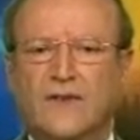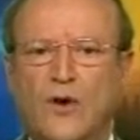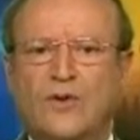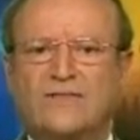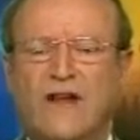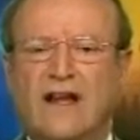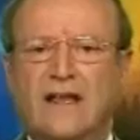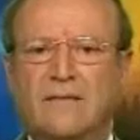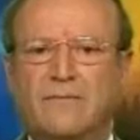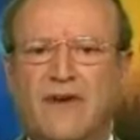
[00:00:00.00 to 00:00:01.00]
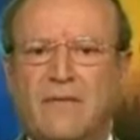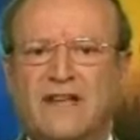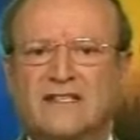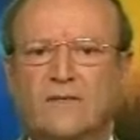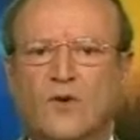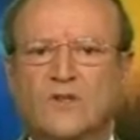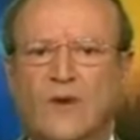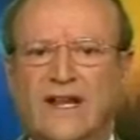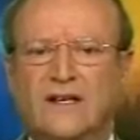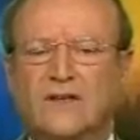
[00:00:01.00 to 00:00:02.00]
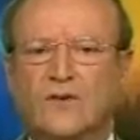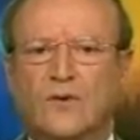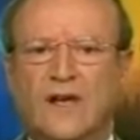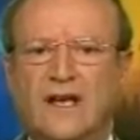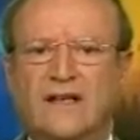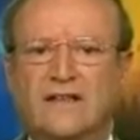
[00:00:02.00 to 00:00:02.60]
no Israeli prime minister was willing to